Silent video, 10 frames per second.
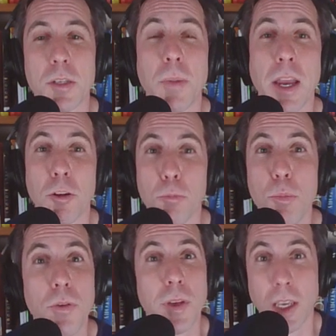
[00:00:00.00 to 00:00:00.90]
pay her
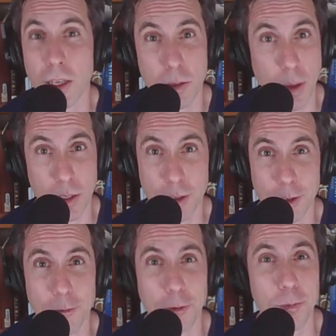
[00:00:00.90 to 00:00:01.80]
moving expenses
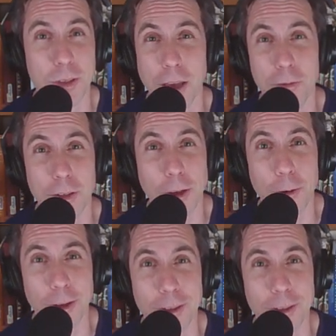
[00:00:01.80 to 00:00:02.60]
from South Dakota.